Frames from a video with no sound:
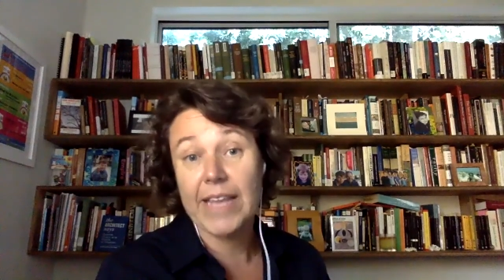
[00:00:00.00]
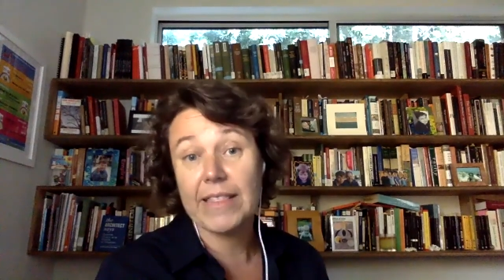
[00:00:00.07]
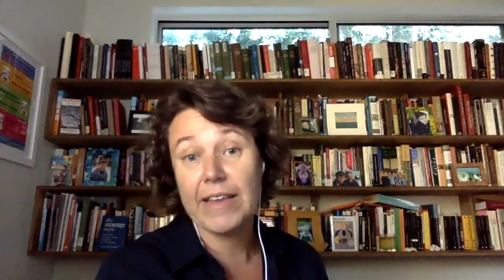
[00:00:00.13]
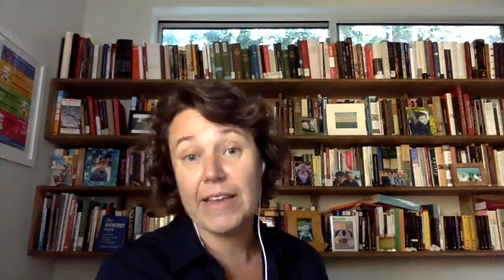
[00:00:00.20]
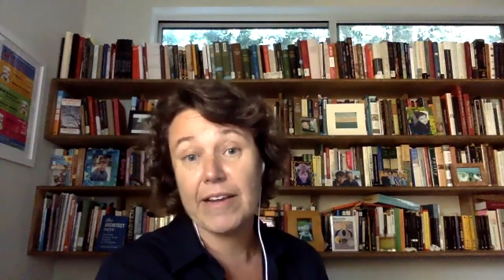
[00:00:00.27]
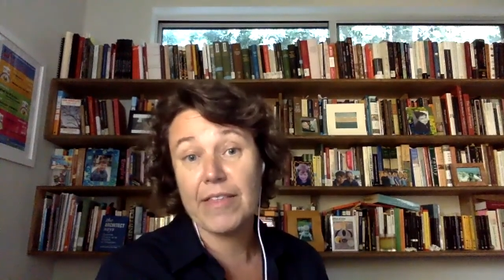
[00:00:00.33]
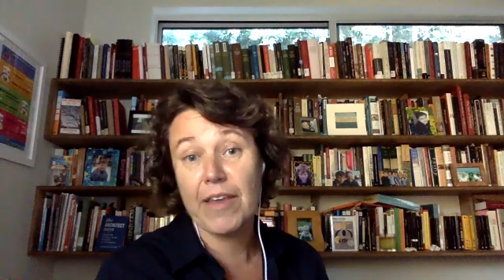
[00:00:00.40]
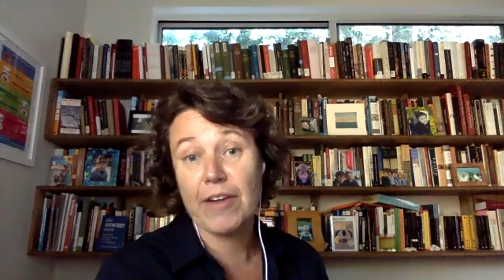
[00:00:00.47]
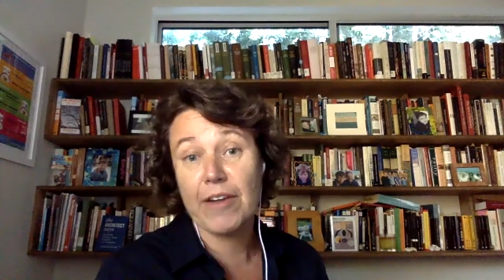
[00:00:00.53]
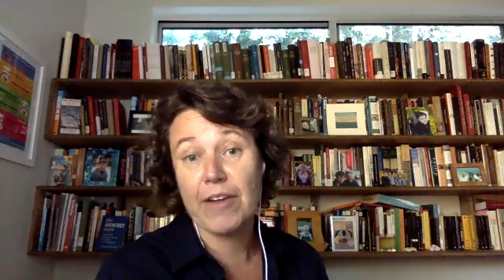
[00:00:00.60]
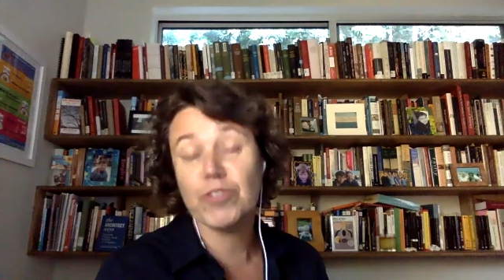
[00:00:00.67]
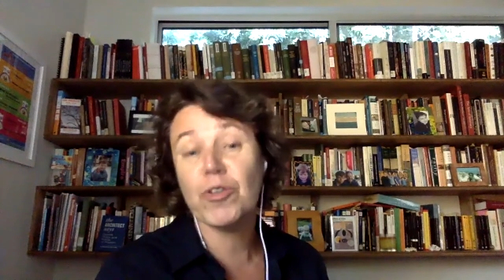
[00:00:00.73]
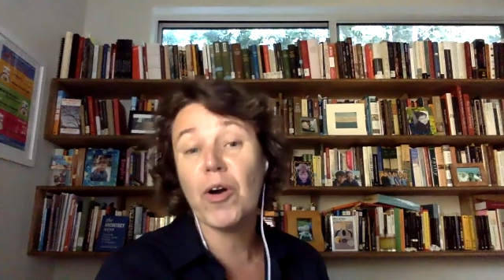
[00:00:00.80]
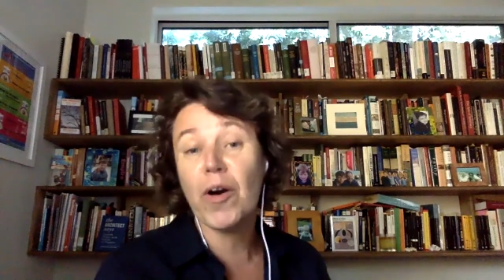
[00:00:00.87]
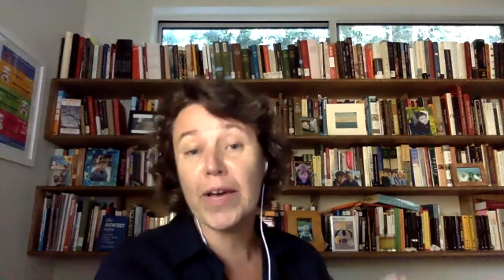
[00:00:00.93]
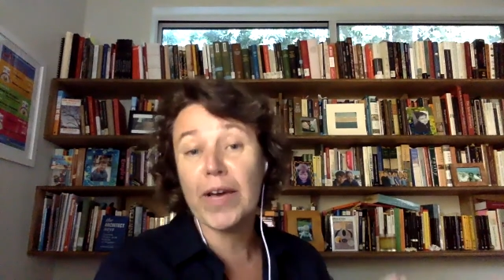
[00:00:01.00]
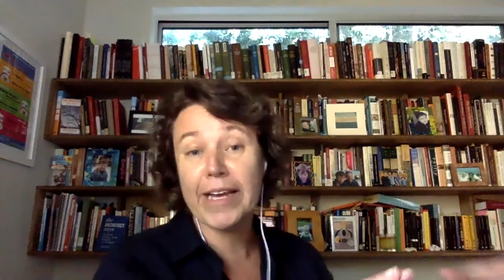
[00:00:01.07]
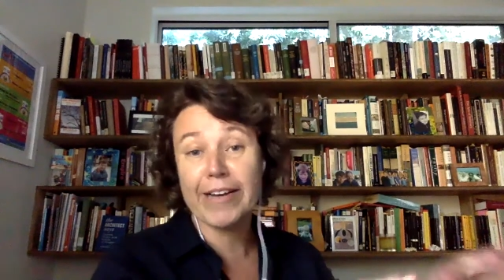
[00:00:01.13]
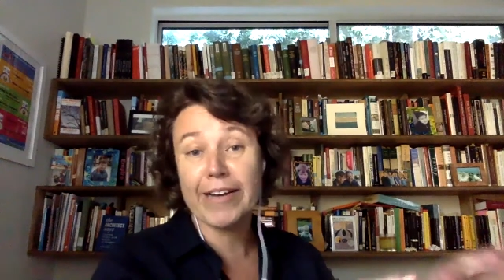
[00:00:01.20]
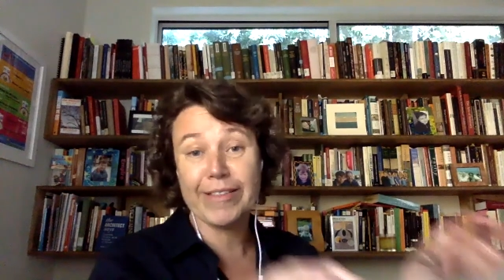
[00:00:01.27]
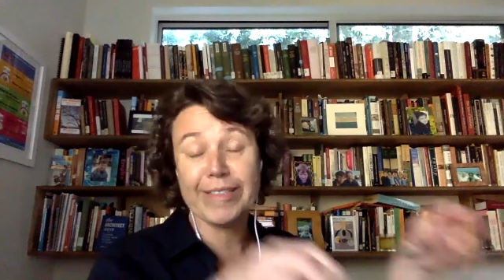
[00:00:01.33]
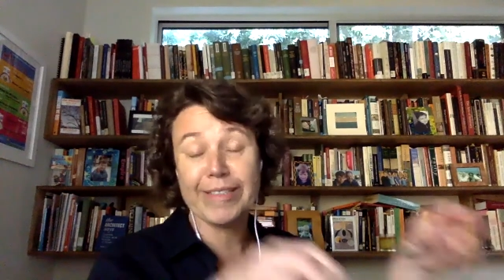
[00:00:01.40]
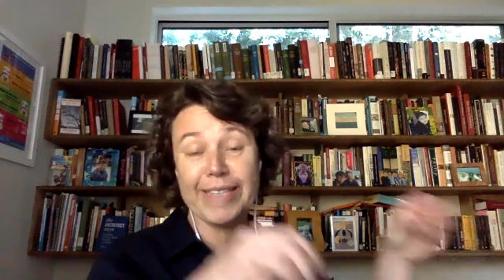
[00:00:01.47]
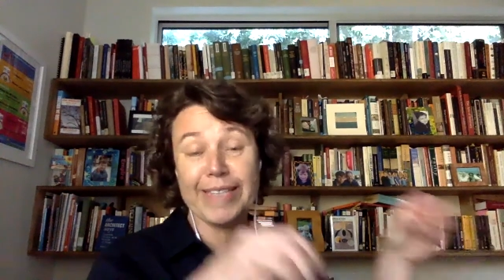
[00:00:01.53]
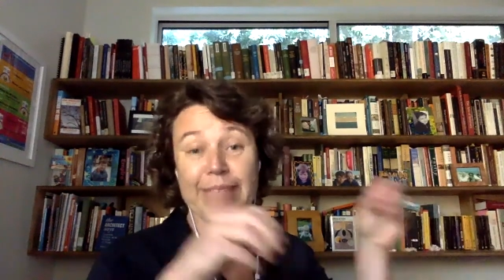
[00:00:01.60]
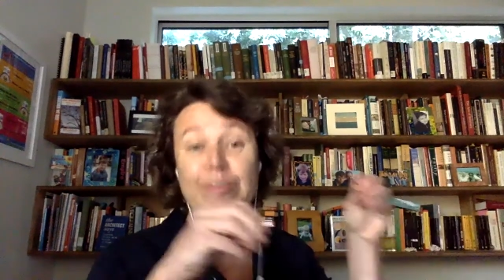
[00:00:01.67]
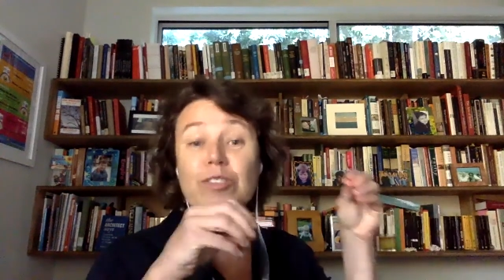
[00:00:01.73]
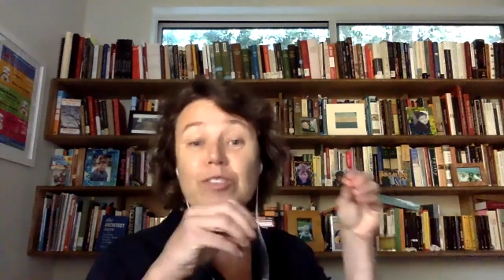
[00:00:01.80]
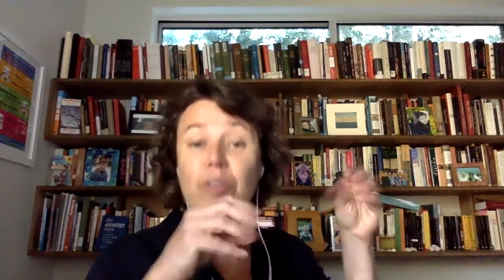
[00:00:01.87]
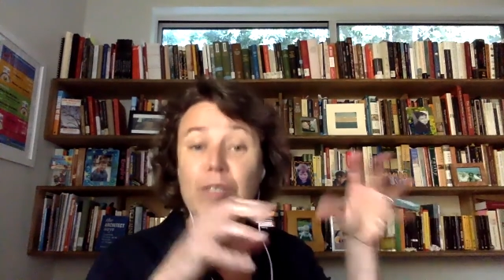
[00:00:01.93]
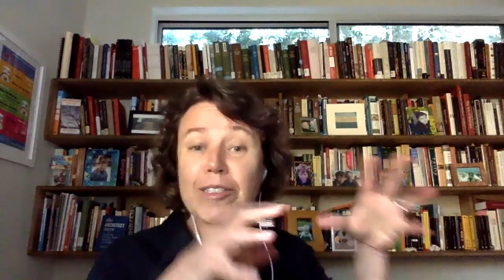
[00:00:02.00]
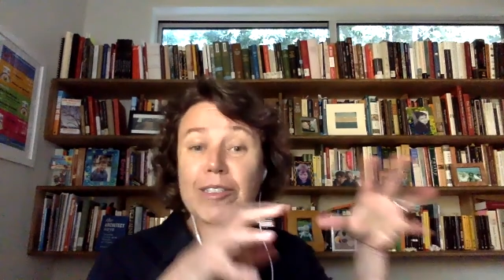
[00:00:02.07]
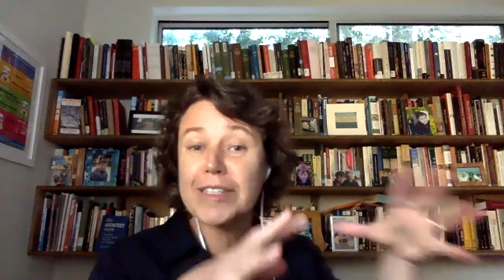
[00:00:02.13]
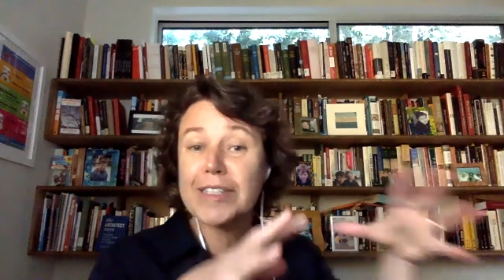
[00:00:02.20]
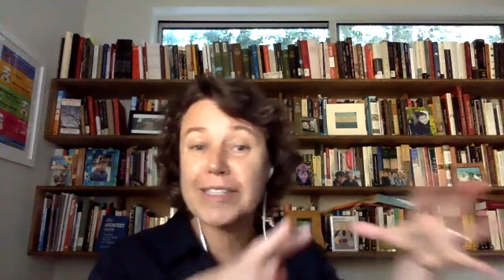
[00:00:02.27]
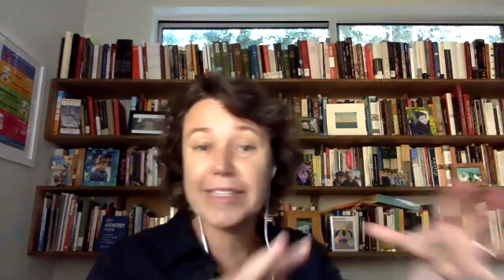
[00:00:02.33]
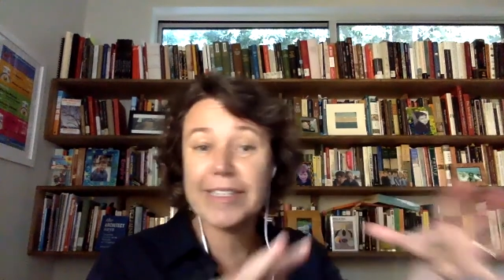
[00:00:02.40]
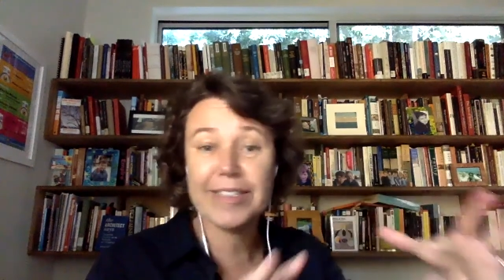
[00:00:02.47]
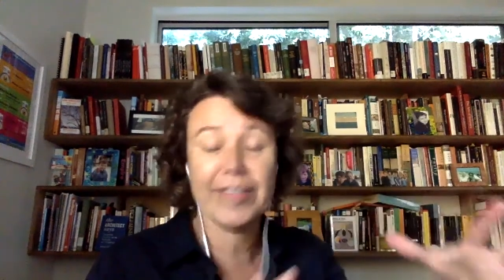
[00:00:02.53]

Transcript: They're they're drawing on the same sources.